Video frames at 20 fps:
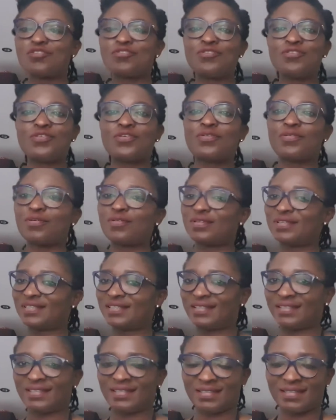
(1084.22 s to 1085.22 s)

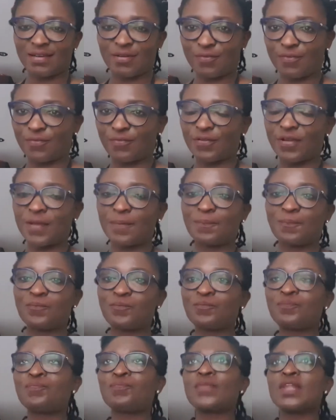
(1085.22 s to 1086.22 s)
yourself.
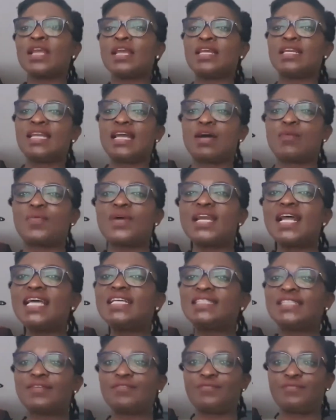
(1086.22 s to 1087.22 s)
Now, when
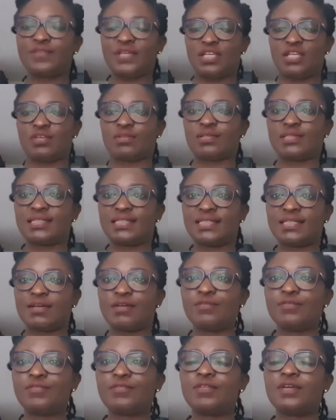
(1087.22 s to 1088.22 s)
I say feed
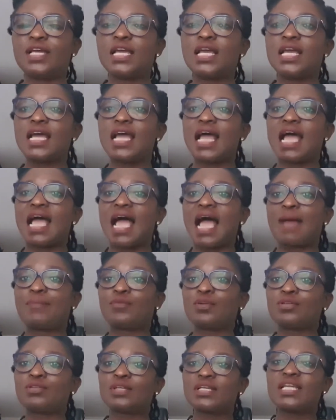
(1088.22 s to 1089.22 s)
yourself, I'm
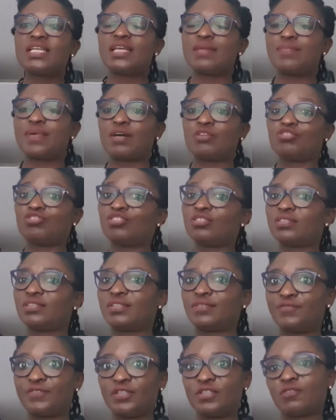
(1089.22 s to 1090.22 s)
not talking about just
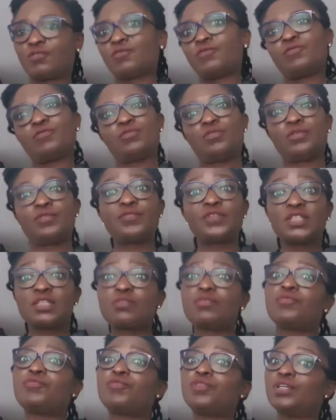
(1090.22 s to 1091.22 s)
the physical food. The
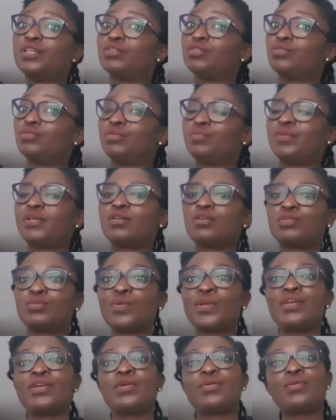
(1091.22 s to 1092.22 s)
physical food is good because
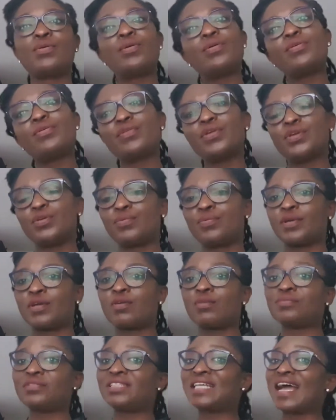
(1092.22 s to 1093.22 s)
when you're hungry, you
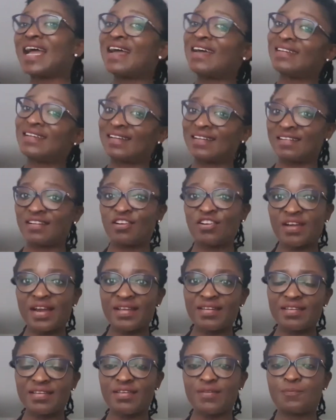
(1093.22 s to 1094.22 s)
become tired and
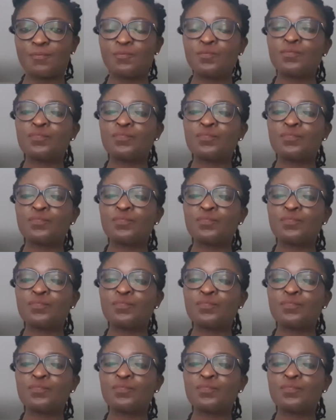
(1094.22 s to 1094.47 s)
cranky.